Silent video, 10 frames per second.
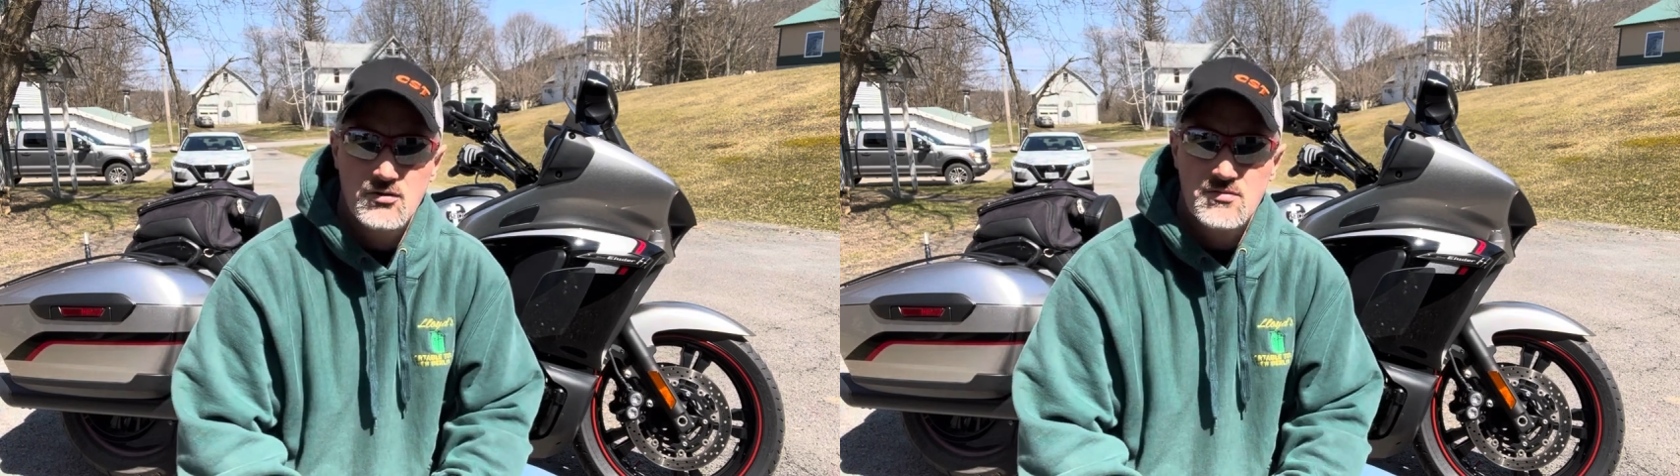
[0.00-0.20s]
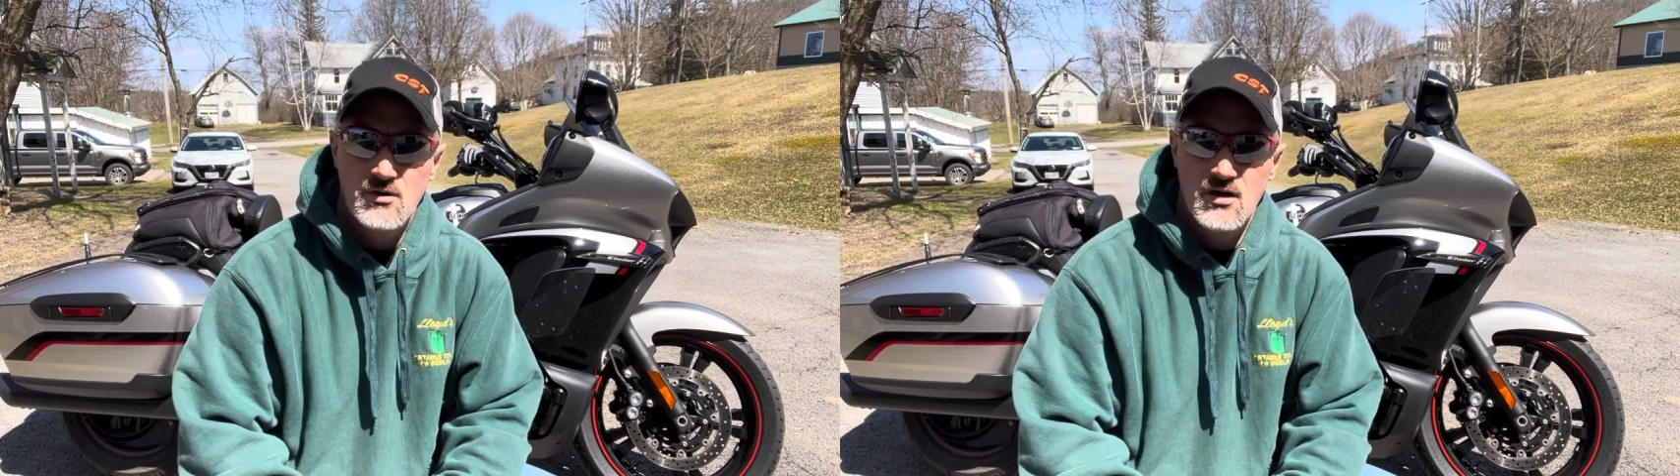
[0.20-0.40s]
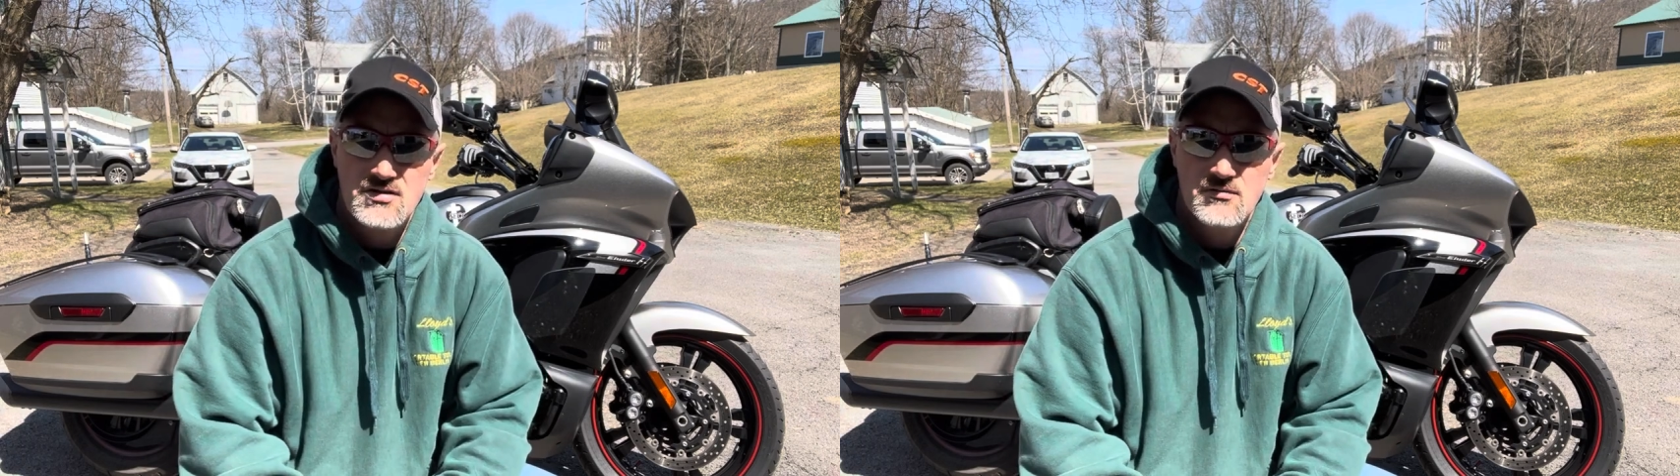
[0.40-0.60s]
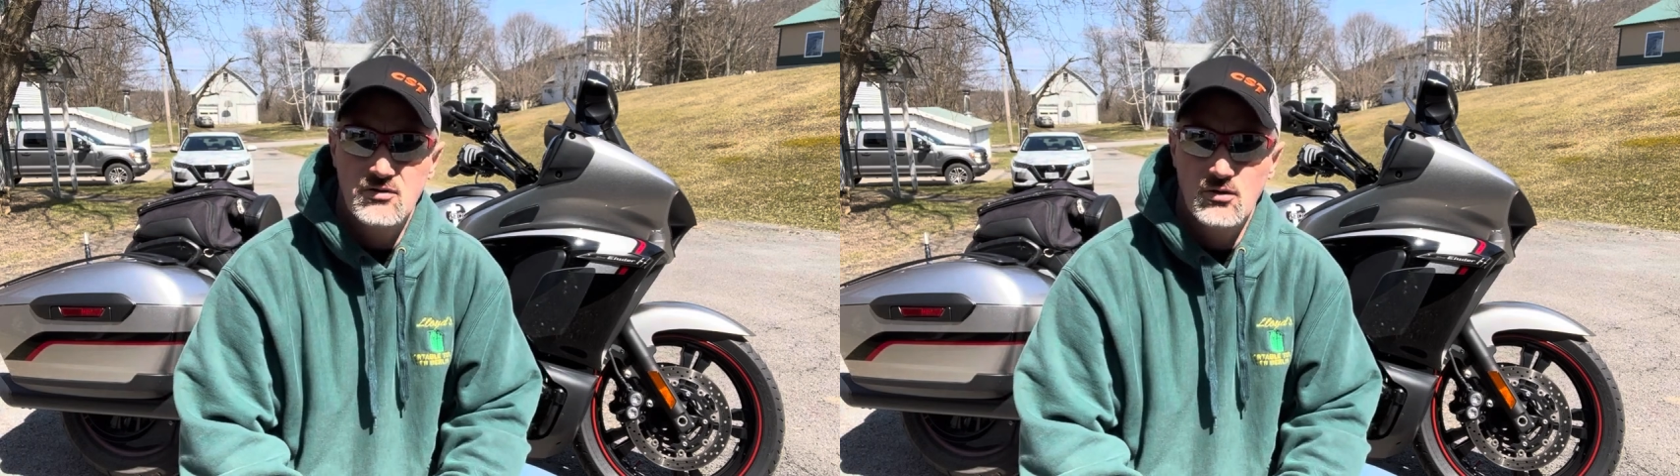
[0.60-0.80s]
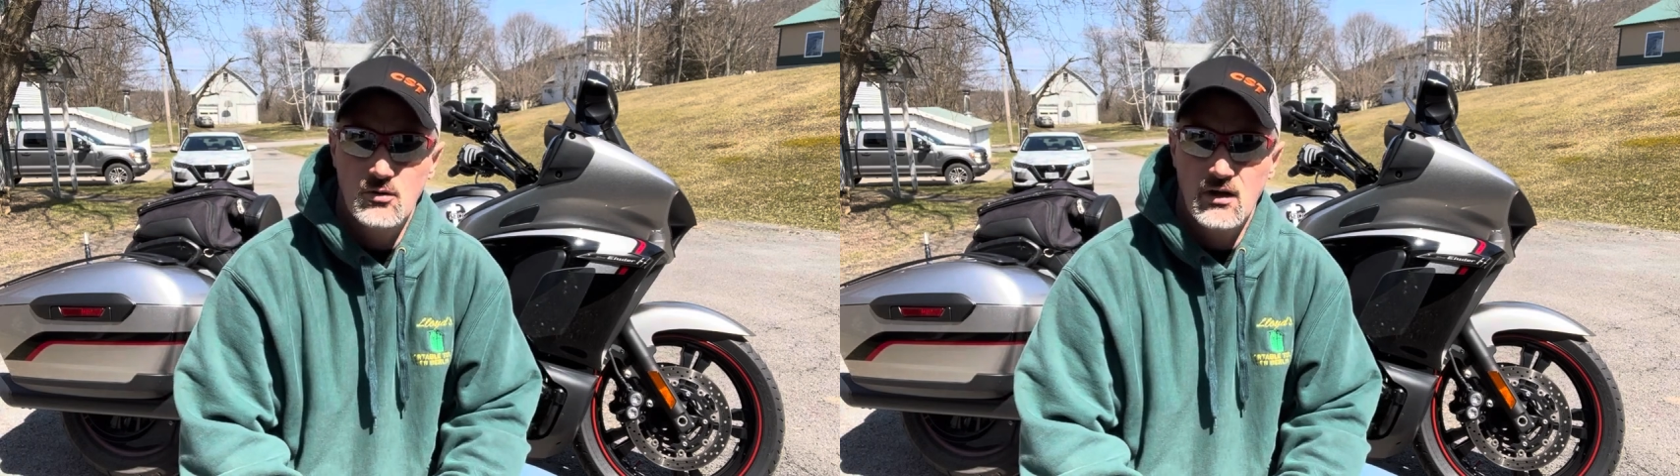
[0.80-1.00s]
do some custom
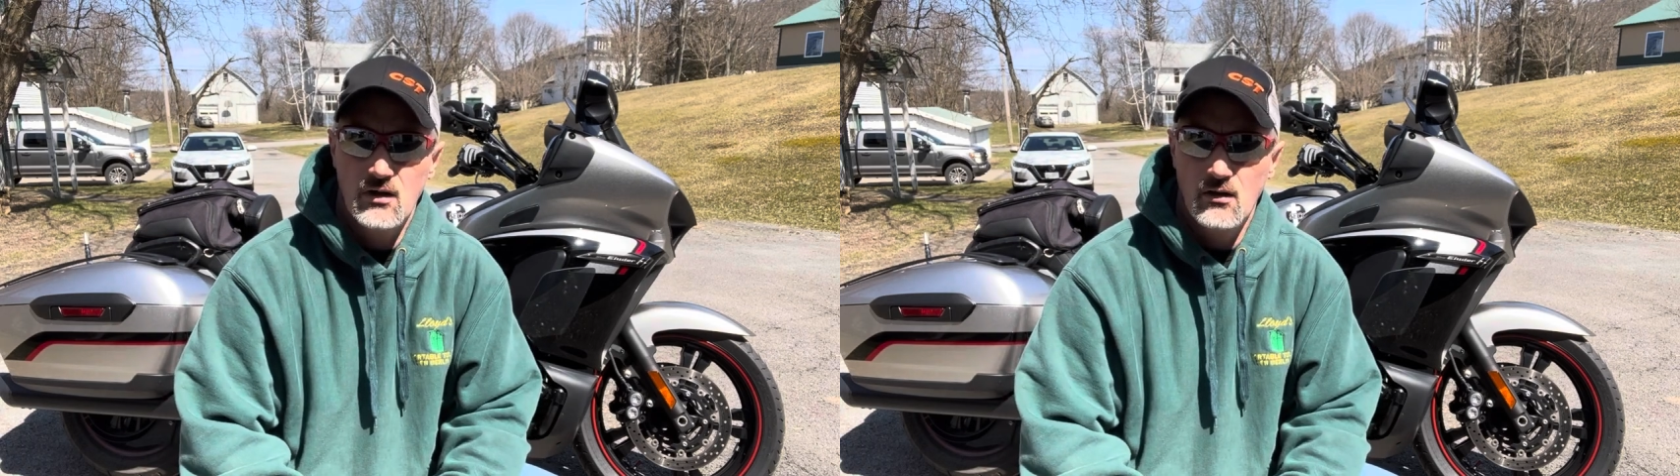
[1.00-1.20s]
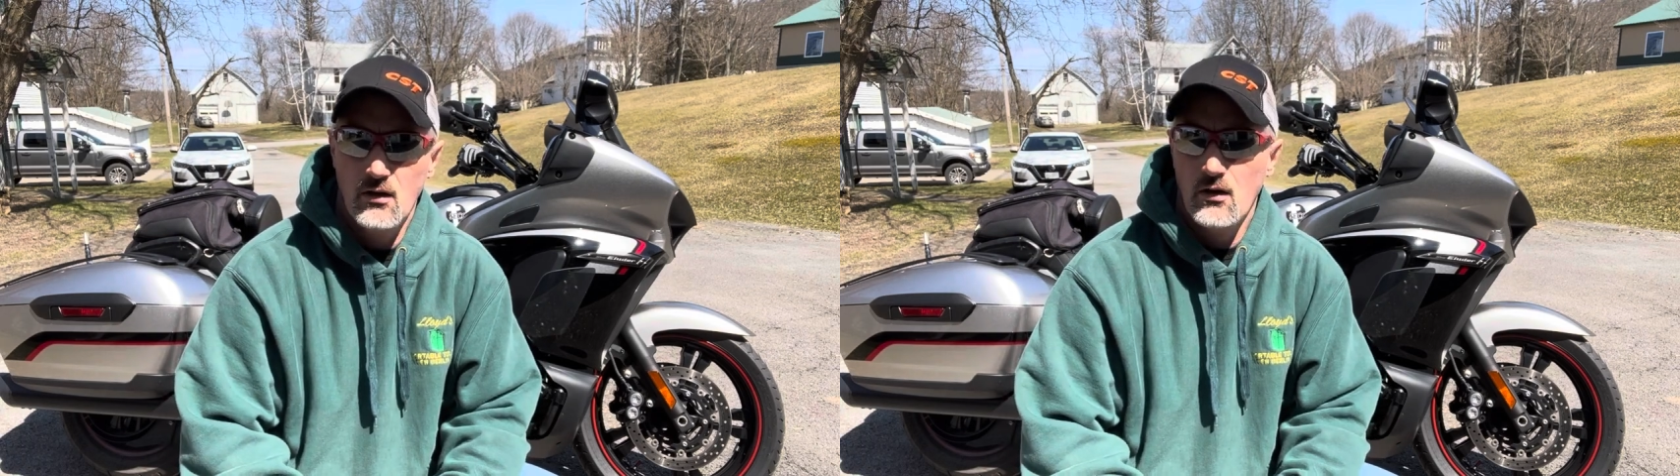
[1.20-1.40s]
tuning.